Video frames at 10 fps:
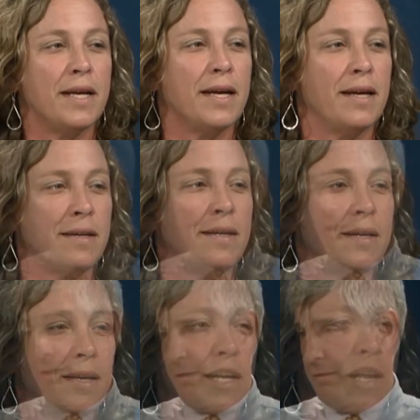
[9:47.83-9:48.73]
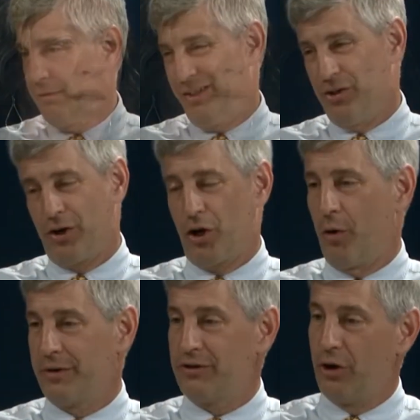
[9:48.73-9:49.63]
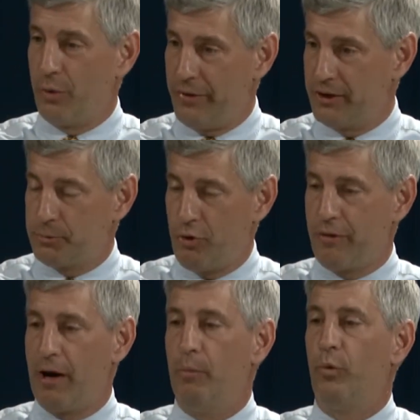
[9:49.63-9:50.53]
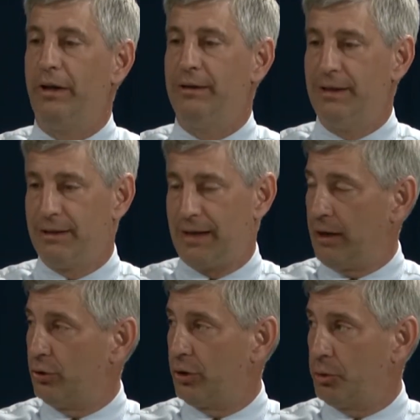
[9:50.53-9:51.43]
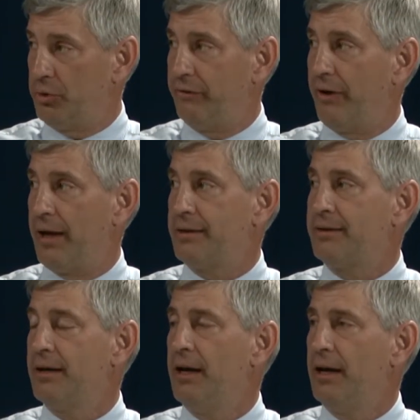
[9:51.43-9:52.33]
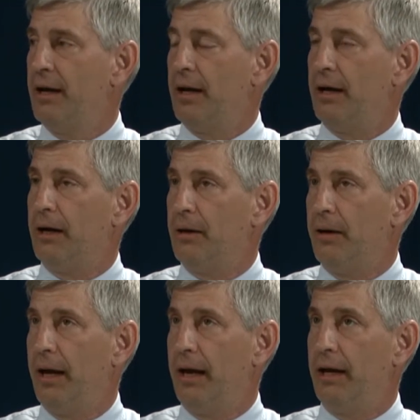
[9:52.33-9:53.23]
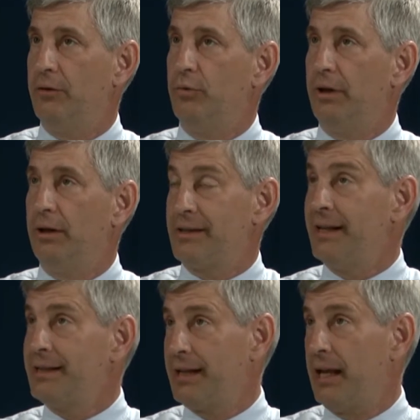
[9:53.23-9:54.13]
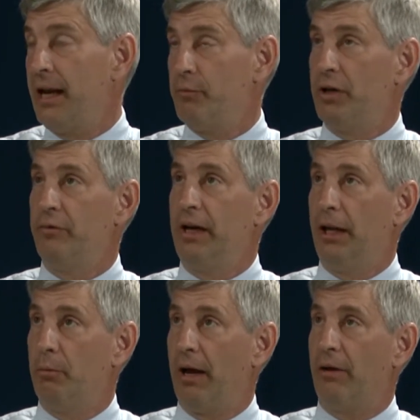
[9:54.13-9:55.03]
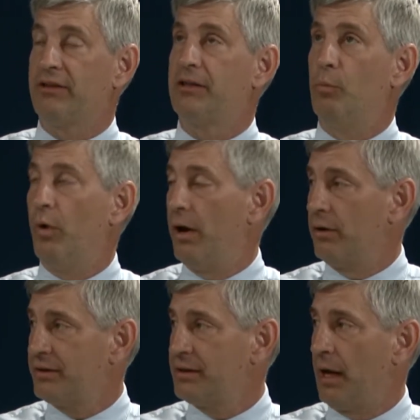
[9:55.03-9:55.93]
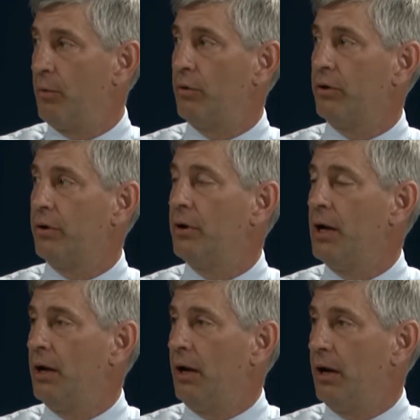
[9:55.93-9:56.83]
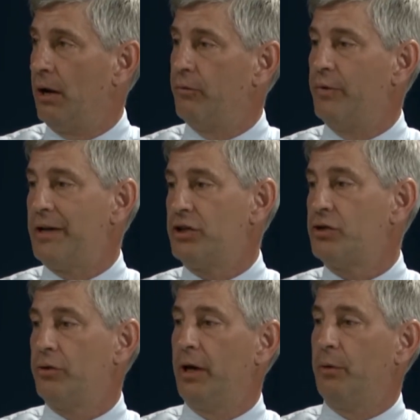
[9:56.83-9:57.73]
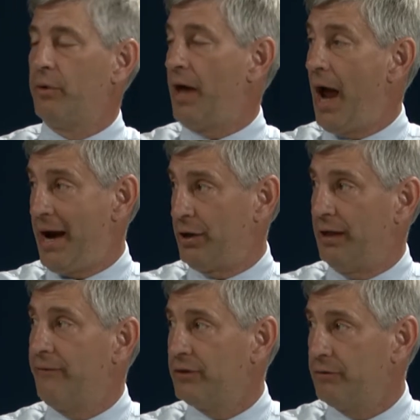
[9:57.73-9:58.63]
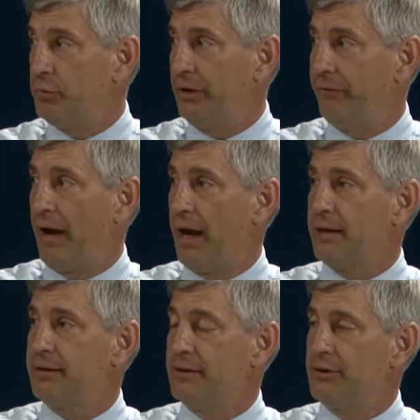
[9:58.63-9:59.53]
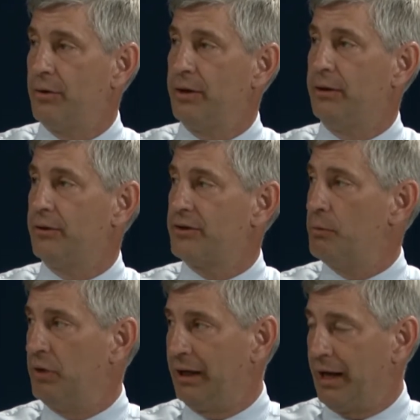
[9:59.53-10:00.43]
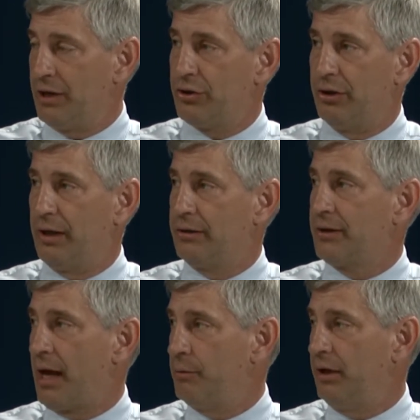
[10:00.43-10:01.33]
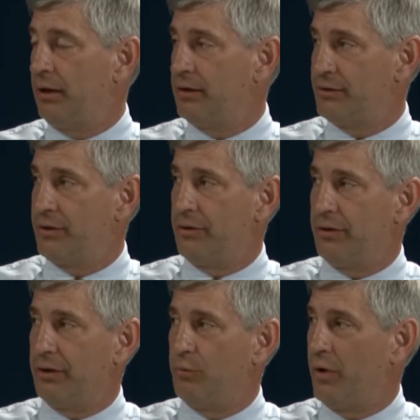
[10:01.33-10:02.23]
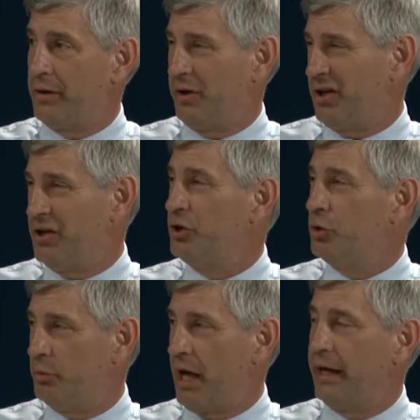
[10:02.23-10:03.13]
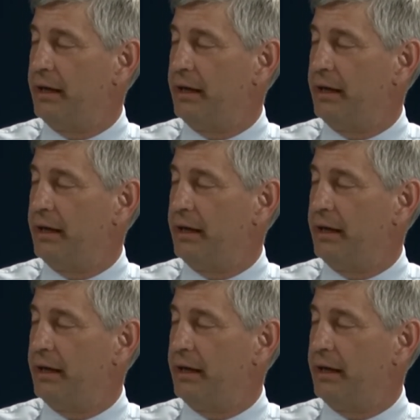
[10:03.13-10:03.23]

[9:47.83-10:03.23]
we actually, a year ago or so on this program, we did take a look at PFAS. Yeah. Uh, and we, since then, have been reading about some wells that were uh, registering with higher levels of PFAS, and so then there's some mitigation that's got to be considered, and yeah. what are we going to do about it?